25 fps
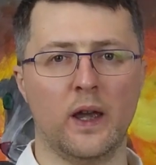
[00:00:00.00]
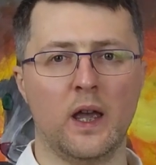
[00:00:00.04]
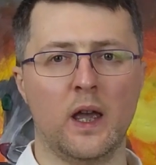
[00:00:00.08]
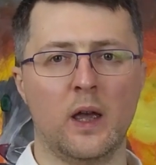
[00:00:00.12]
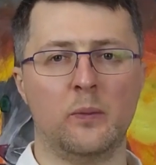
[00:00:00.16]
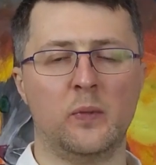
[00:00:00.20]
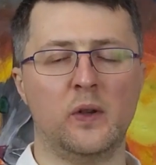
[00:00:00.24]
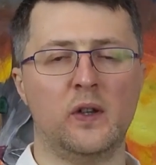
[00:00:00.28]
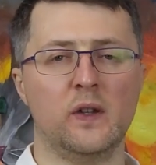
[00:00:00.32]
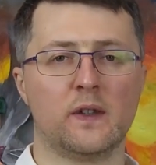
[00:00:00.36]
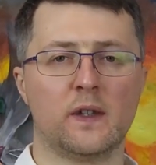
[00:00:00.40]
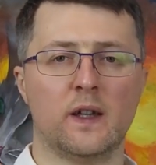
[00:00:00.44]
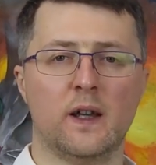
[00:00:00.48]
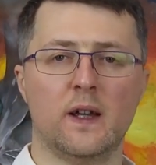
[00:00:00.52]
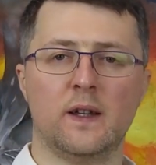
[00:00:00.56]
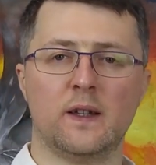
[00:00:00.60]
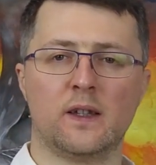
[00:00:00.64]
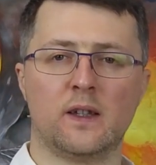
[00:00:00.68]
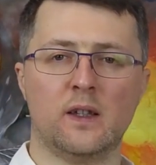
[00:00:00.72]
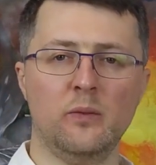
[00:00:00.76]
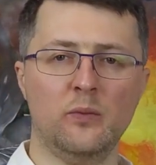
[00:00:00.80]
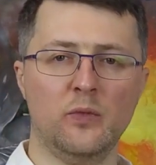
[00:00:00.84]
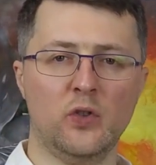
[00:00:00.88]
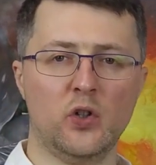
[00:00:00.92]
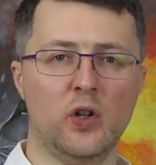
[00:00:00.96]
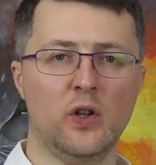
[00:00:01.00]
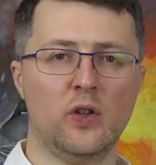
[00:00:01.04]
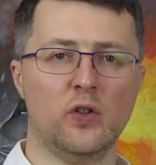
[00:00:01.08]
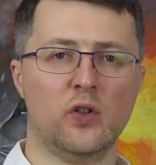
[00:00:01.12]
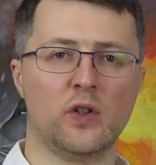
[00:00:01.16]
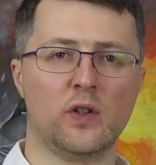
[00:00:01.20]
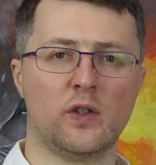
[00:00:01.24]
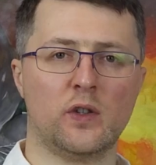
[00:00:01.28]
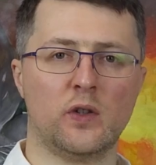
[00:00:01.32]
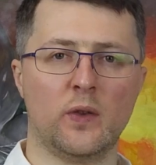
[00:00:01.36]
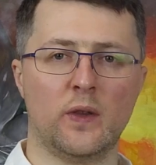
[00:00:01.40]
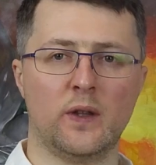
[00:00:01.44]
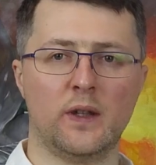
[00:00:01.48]
because some changes
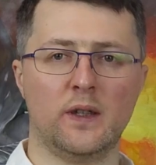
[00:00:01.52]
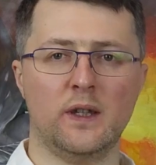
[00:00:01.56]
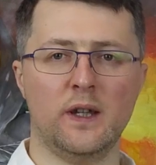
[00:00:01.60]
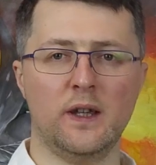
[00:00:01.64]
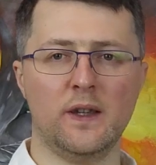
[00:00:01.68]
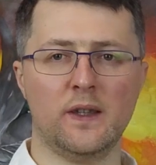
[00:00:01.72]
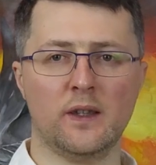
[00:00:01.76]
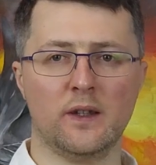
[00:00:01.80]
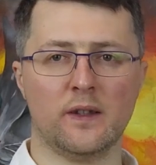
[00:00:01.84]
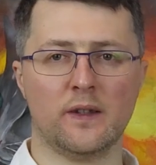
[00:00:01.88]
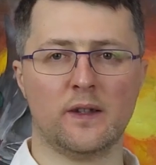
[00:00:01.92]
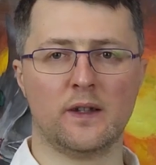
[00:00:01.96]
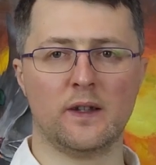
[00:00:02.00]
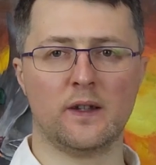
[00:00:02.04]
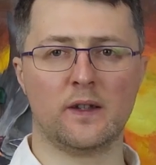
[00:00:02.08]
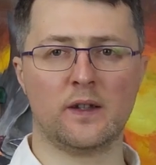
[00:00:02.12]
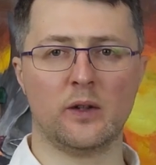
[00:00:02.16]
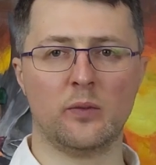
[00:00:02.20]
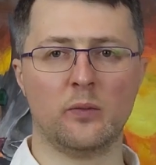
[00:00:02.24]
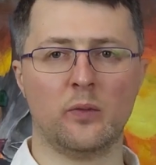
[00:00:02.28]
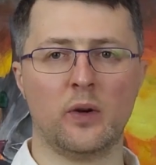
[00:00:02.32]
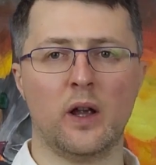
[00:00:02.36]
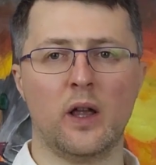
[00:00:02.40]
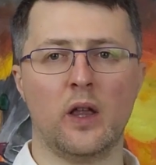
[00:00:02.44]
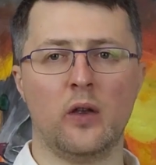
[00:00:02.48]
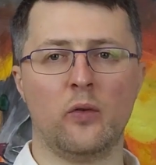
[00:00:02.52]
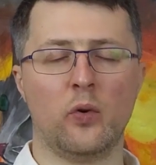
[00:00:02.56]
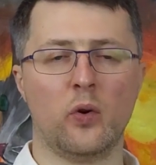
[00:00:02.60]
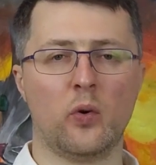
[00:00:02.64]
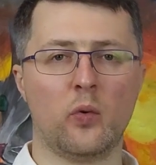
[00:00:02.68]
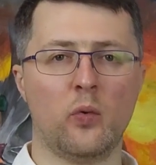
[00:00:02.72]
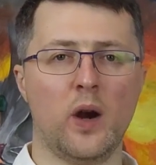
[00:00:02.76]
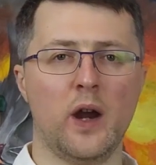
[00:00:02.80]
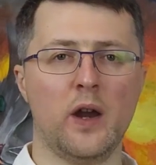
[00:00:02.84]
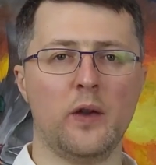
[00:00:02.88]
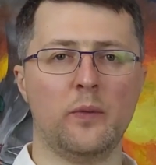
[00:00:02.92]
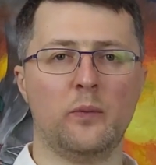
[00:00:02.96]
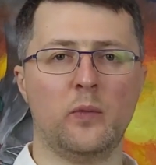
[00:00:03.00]
to the testing system
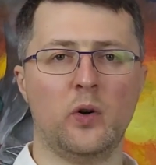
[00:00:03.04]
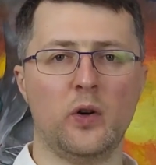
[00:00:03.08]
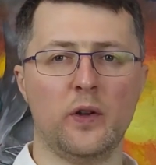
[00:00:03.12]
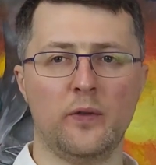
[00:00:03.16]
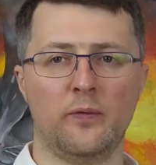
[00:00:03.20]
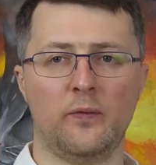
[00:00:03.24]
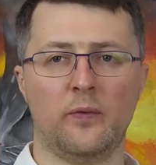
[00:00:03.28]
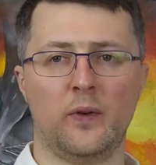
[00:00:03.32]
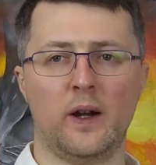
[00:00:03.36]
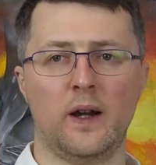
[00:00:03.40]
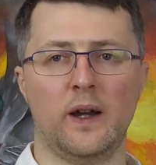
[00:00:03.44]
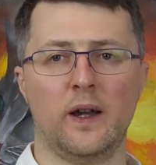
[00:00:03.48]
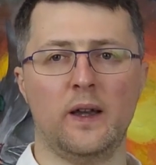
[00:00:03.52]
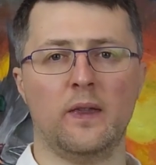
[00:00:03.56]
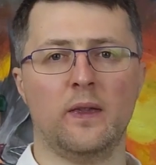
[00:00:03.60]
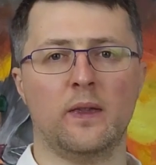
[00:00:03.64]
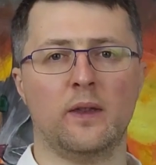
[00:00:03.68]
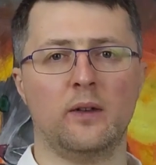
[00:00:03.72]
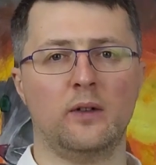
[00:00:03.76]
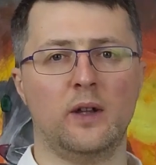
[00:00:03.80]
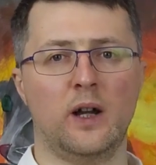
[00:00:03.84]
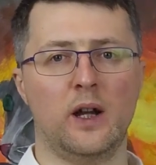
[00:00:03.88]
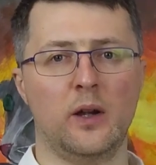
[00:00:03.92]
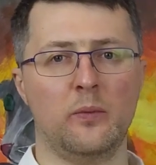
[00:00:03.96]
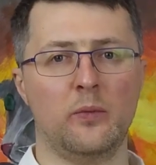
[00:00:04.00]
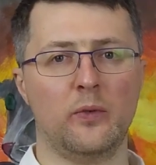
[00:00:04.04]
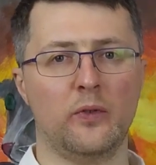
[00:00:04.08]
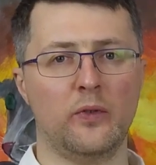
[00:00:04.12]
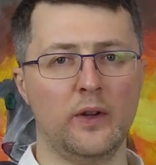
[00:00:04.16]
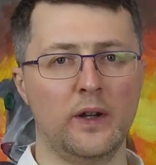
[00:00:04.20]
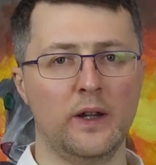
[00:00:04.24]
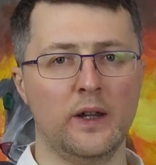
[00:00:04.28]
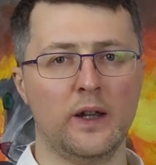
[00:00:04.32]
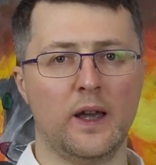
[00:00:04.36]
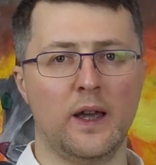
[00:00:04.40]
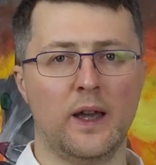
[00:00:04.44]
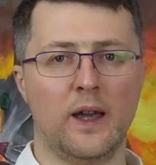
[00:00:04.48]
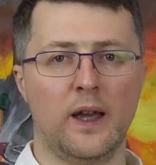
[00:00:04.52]
required modifying the
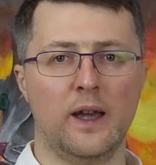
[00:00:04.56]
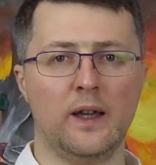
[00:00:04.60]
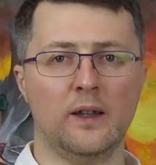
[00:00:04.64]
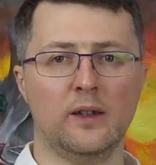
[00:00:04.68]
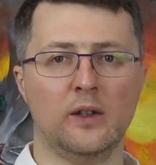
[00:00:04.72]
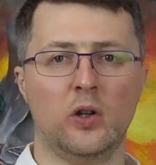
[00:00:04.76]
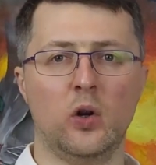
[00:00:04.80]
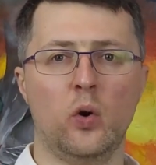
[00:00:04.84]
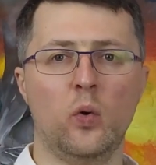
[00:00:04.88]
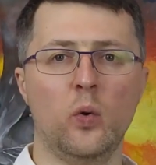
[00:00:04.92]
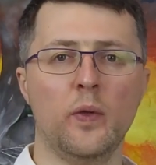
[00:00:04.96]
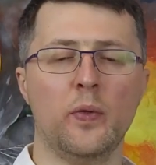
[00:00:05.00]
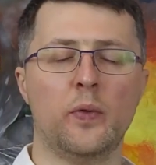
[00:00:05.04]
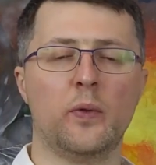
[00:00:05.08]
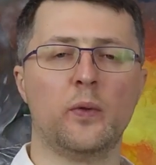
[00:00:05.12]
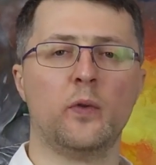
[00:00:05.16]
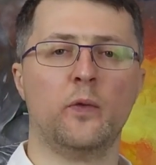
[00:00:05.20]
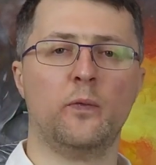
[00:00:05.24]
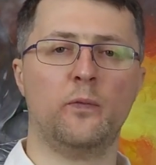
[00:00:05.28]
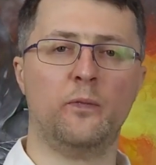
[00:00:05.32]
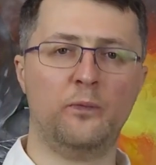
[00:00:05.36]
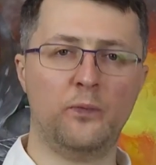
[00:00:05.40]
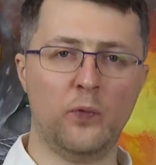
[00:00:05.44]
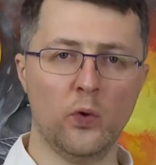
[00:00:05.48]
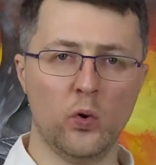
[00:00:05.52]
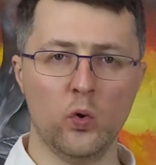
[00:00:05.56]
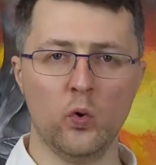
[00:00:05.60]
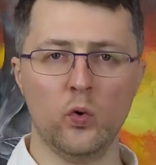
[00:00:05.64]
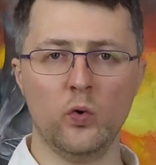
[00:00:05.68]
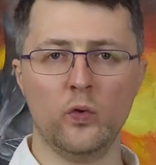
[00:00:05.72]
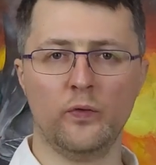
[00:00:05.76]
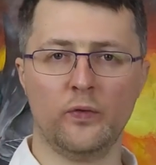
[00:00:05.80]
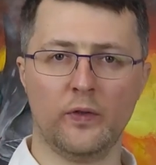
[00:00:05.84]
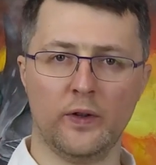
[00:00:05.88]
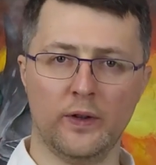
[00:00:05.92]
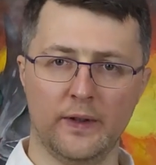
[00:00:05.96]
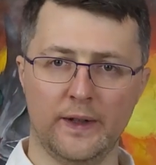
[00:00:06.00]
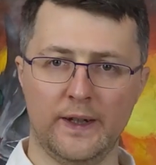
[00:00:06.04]
library and going through full
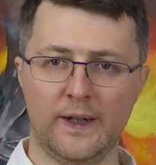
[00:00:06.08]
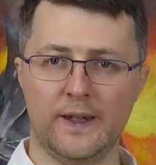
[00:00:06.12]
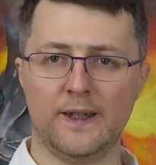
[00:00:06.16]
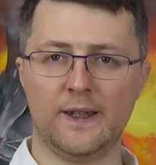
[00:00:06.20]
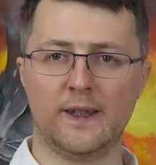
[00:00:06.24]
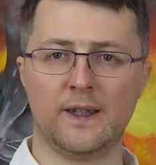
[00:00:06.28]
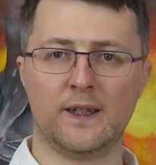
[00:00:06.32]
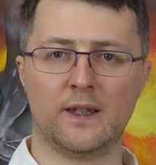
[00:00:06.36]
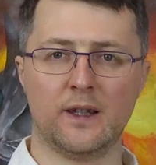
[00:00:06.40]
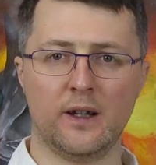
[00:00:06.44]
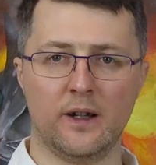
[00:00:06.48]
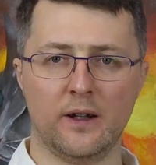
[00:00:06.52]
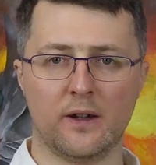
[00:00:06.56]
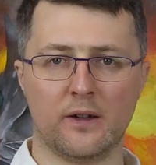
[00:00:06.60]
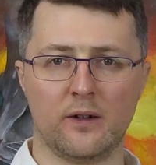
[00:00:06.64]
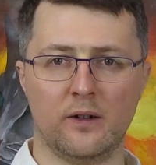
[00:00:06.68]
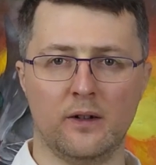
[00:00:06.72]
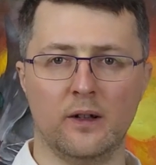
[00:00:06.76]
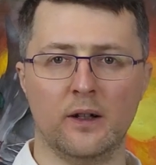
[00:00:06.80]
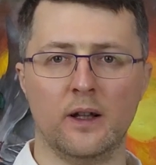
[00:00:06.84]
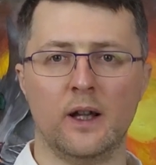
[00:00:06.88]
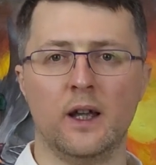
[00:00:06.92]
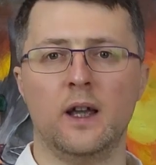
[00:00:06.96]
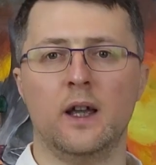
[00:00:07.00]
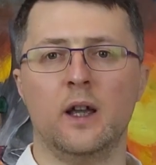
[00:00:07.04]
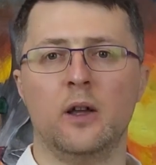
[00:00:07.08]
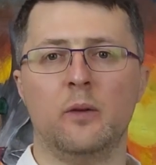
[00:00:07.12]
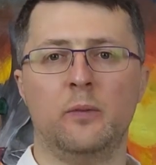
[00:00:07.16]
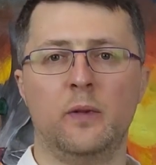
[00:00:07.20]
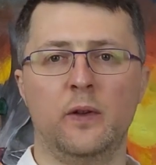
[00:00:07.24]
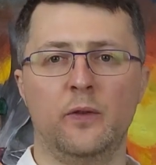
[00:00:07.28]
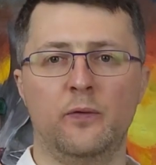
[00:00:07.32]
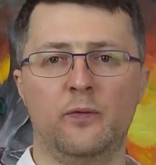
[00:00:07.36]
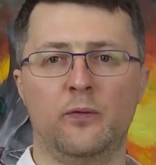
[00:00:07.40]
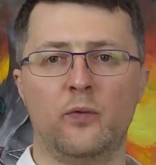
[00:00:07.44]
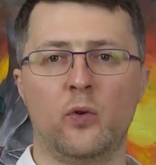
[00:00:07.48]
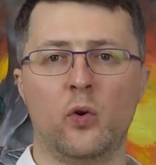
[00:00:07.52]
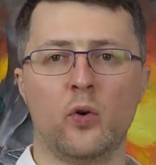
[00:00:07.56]
release cycle
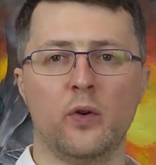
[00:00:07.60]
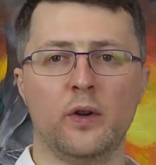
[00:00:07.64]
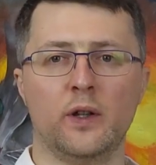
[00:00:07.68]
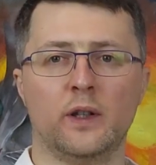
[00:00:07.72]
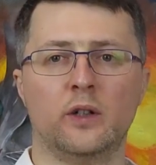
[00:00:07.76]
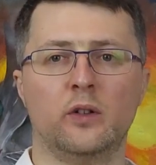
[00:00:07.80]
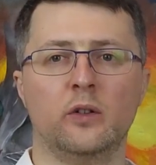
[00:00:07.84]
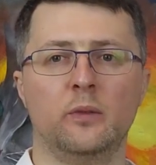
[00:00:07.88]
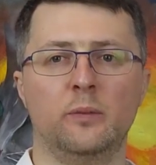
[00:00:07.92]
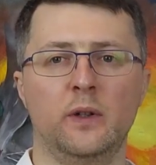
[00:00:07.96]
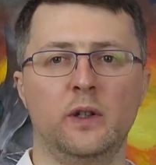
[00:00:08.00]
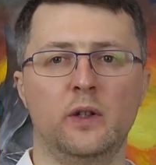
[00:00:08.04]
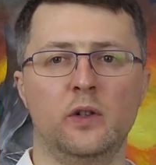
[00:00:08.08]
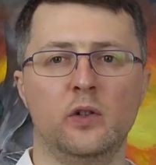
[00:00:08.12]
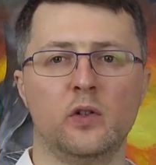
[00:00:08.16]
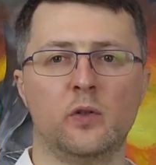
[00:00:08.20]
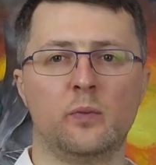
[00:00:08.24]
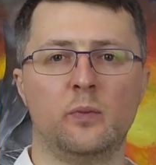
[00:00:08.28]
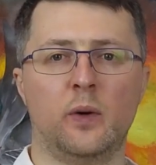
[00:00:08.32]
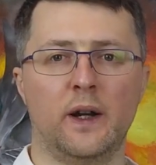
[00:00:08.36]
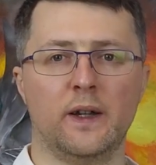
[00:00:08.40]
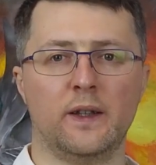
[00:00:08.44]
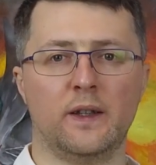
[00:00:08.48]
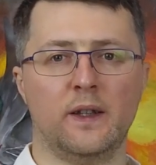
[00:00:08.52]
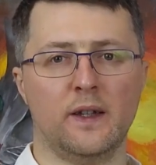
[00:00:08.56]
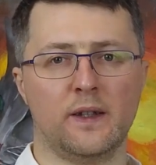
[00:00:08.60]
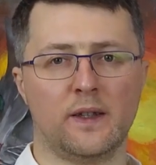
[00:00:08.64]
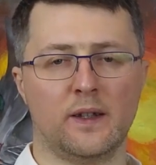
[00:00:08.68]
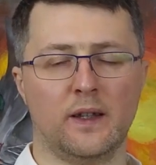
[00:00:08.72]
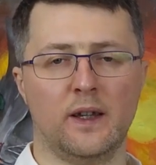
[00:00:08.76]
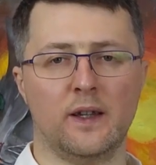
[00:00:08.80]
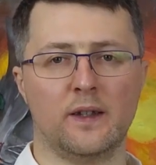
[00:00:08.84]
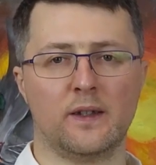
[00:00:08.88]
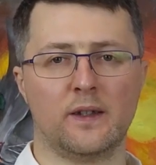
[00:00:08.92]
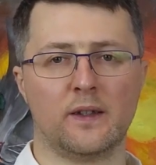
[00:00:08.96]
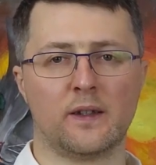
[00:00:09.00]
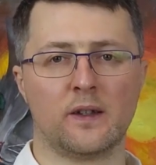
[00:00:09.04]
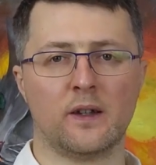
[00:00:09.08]
before it could be used by test
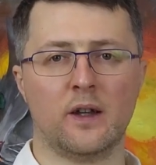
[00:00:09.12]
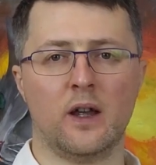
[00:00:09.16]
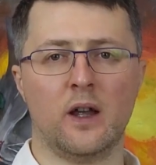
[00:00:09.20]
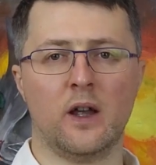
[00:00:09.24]
cases.